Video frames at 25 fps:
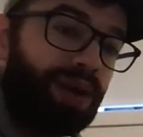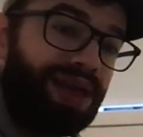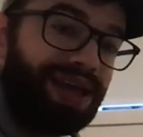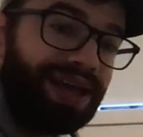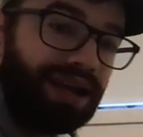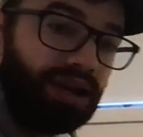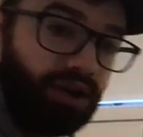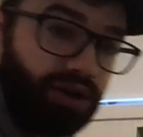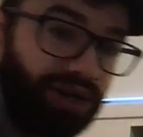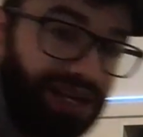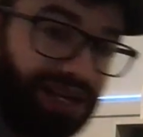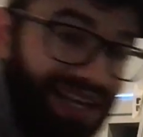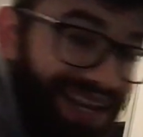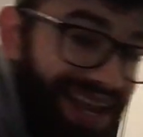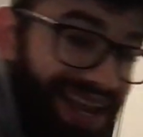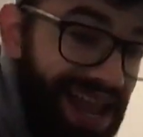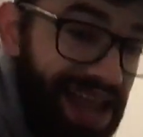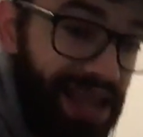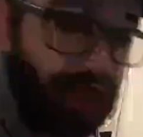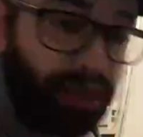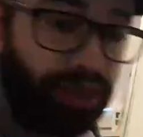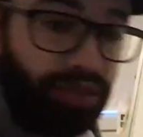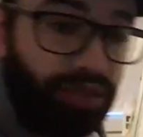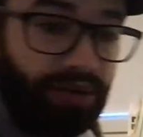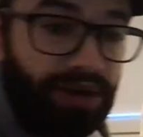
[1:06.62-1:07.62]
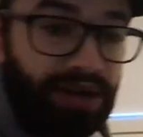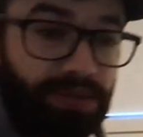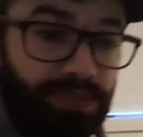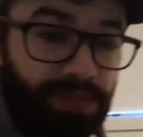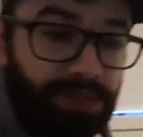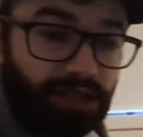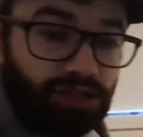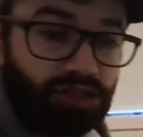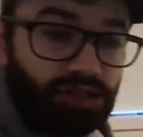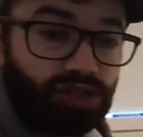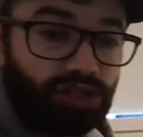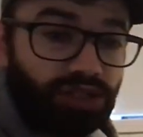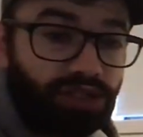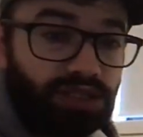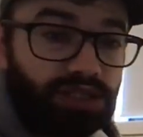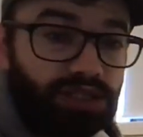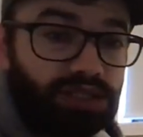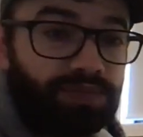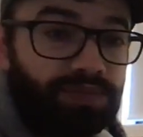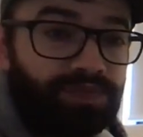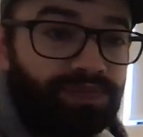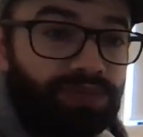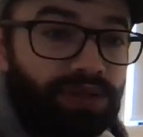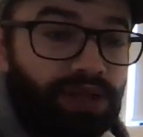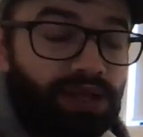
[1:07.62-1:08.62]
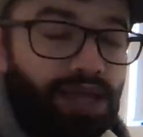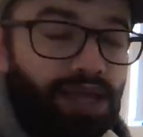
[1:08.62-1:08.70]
we are looking at three dimensions,